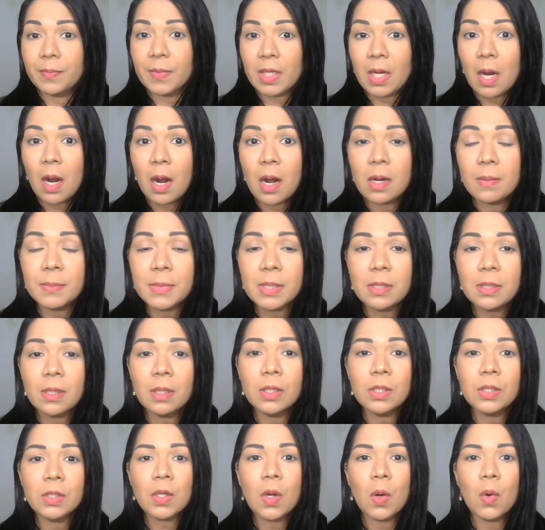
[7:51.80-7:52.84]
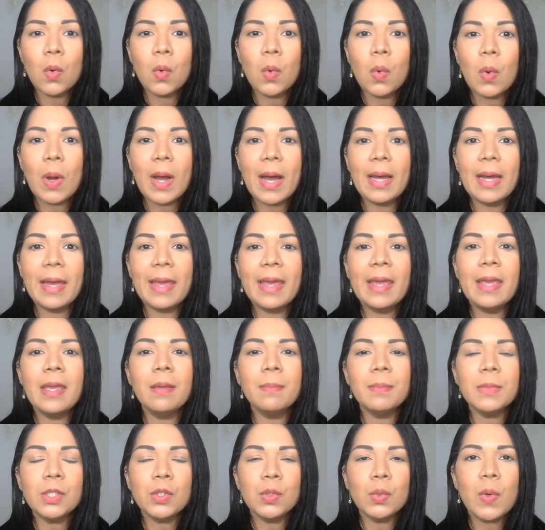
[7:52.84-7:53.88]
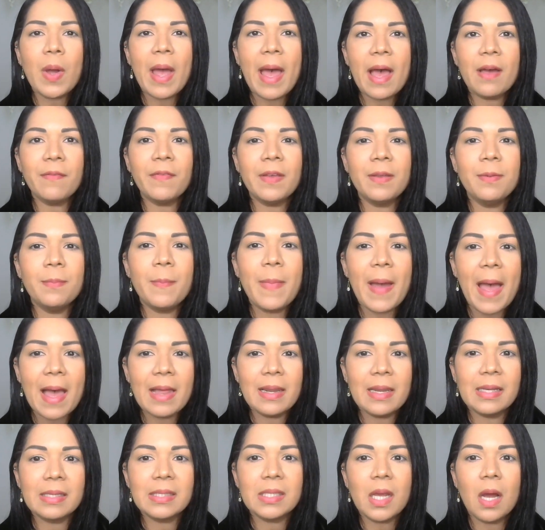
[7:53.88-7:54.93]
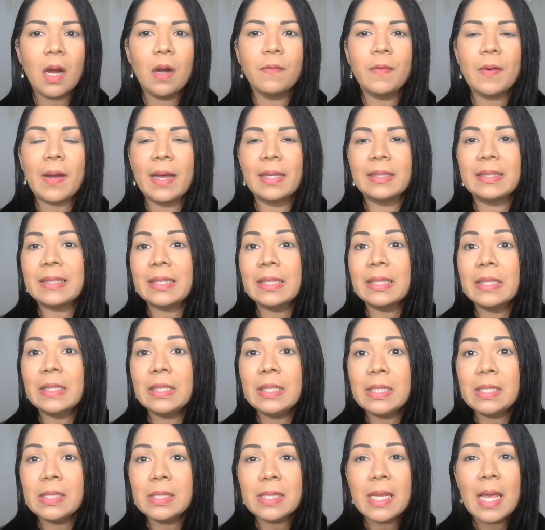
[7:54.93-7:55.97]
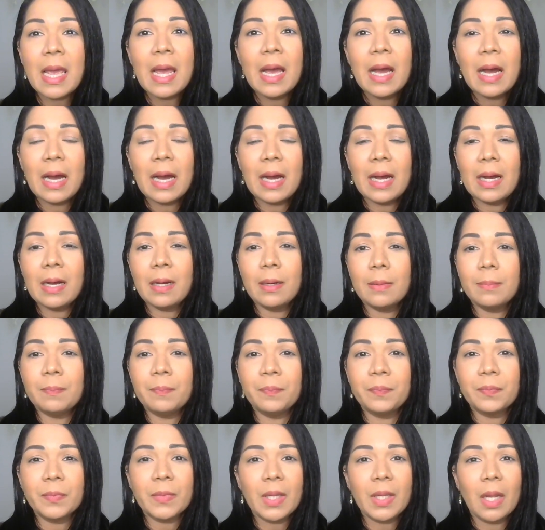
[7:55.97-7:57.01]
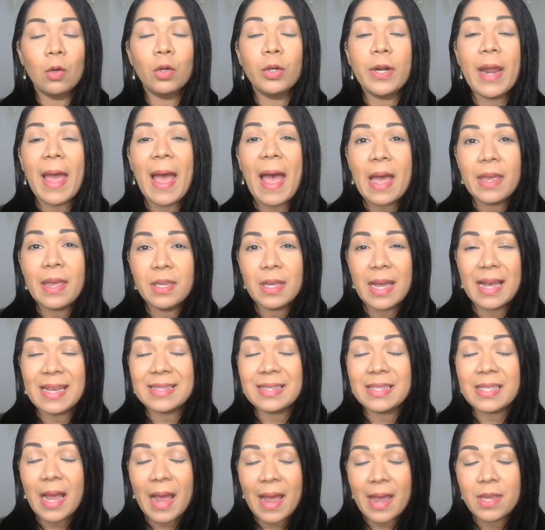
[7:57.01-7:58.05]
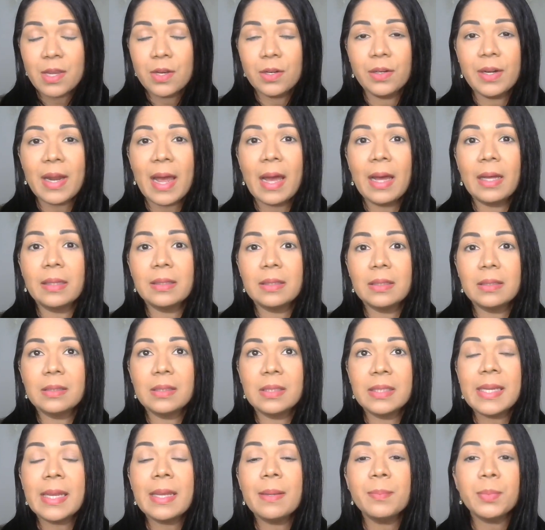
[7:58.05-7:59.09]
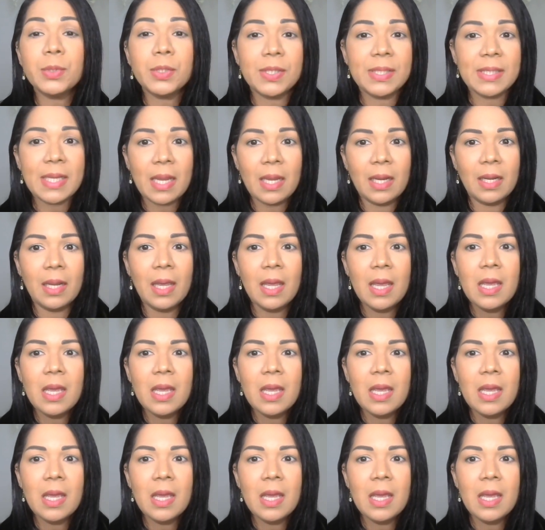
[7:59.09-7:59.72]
comes, so aim to have a balance of at least or higher at 10%.